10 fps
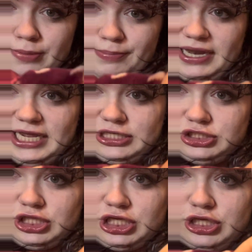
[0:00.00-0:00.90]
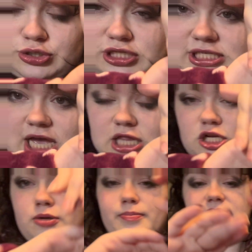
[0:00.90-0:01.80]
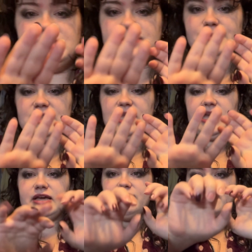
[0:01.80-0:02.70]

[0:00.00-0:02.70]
My nails are the cutest color, but it's been like